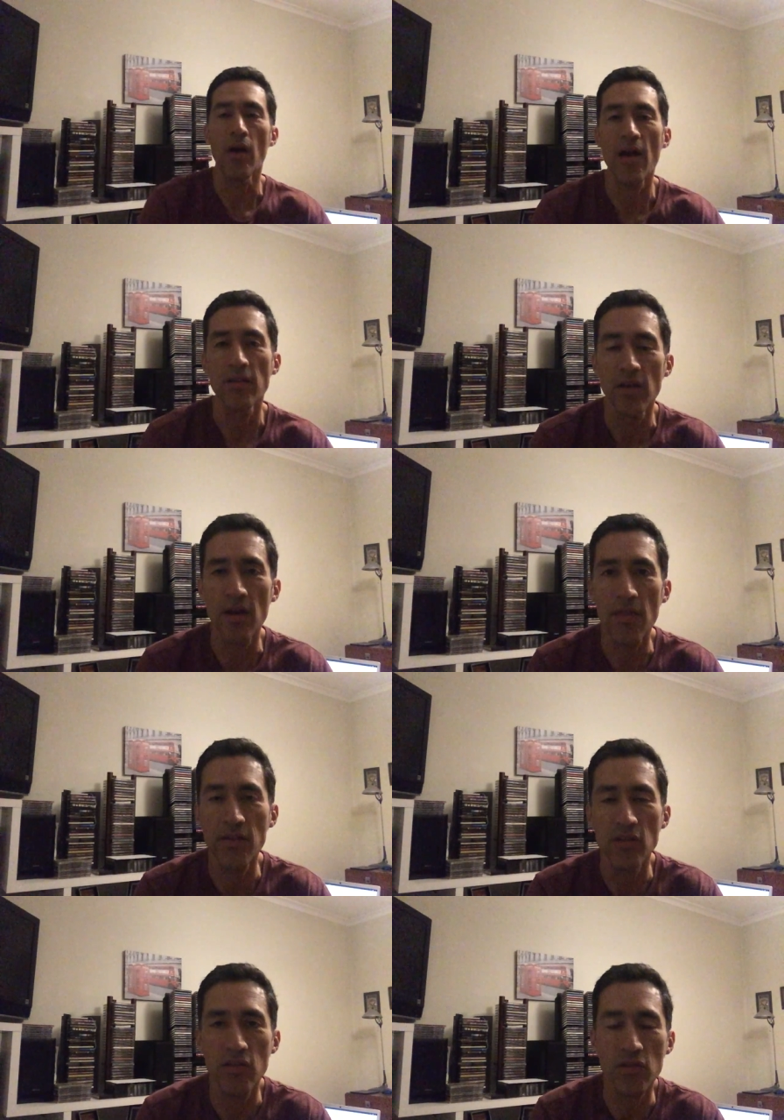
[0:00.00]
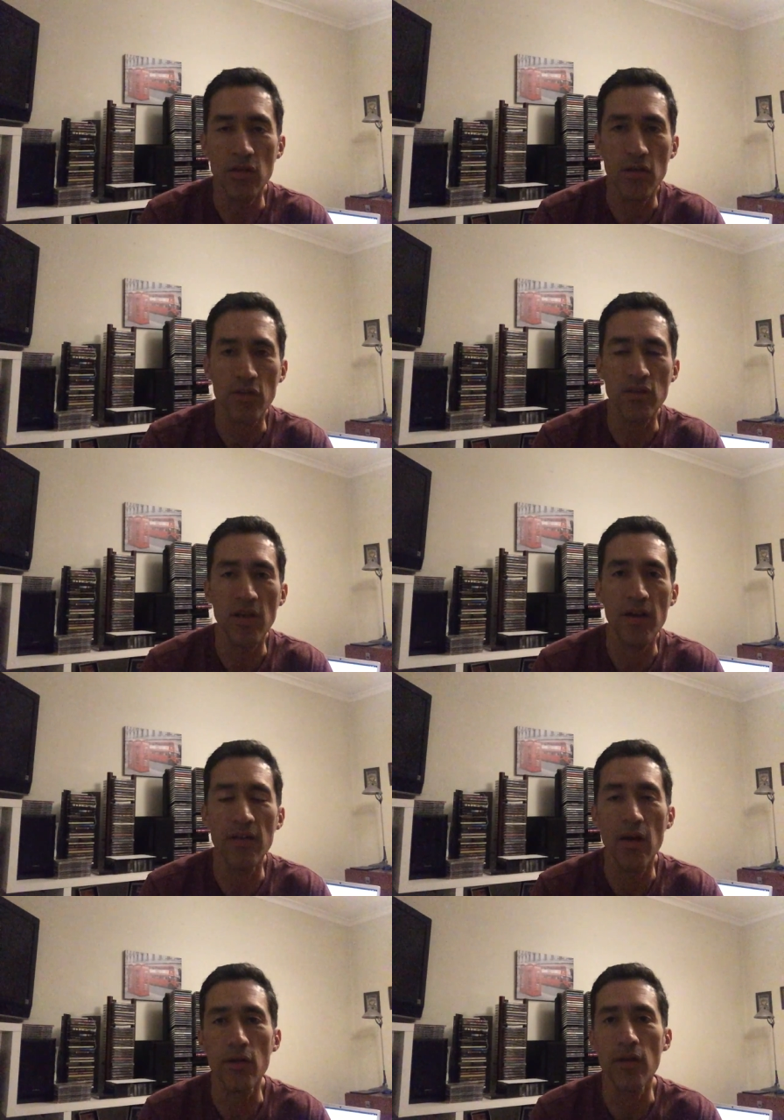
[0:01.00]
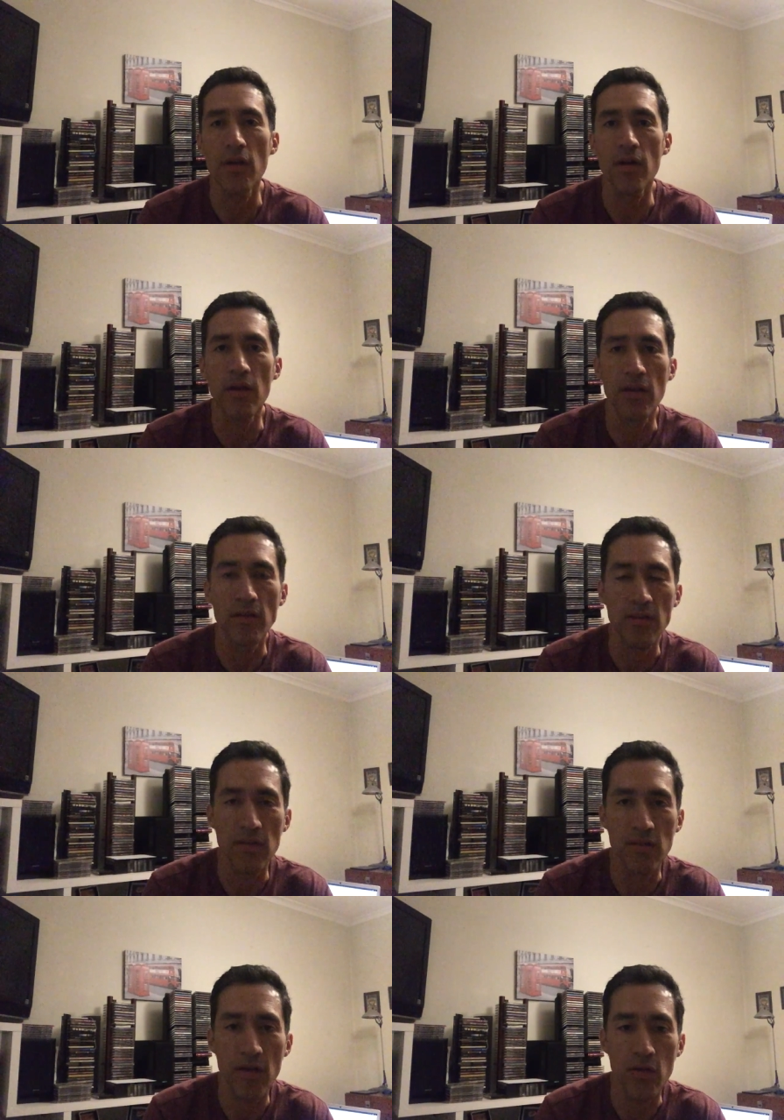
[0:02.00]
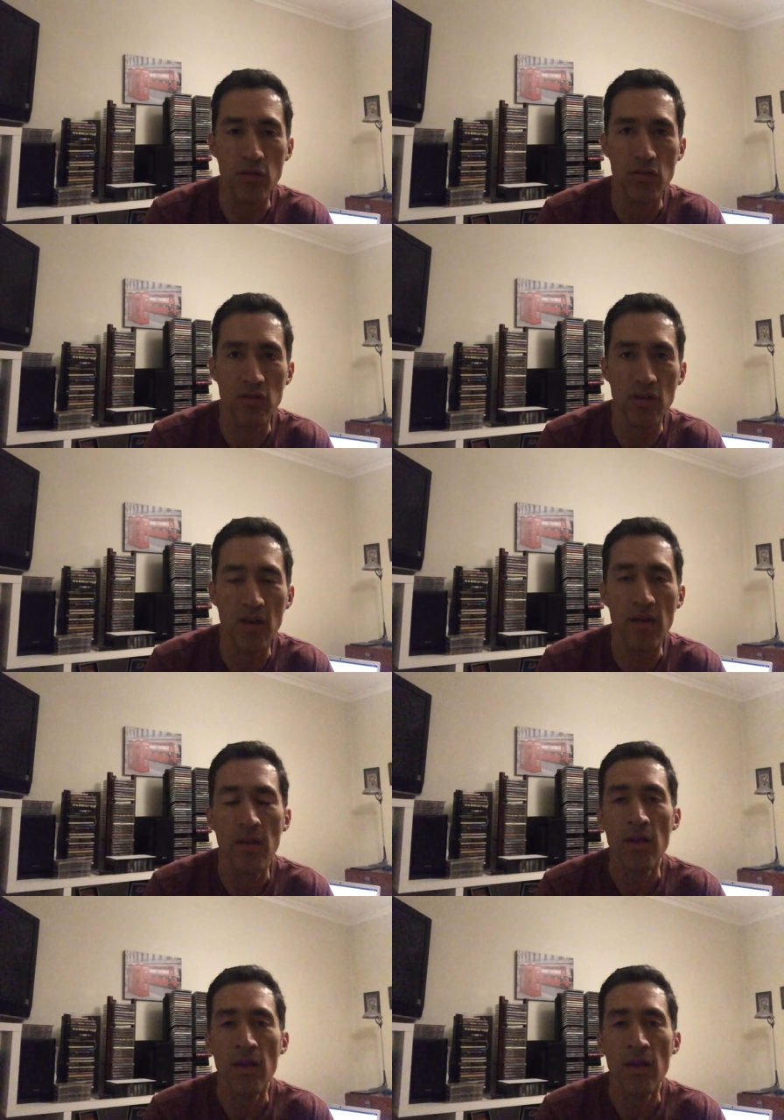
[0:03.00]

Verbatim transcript: Hi there, this is Christian down here in Santiago, Chile.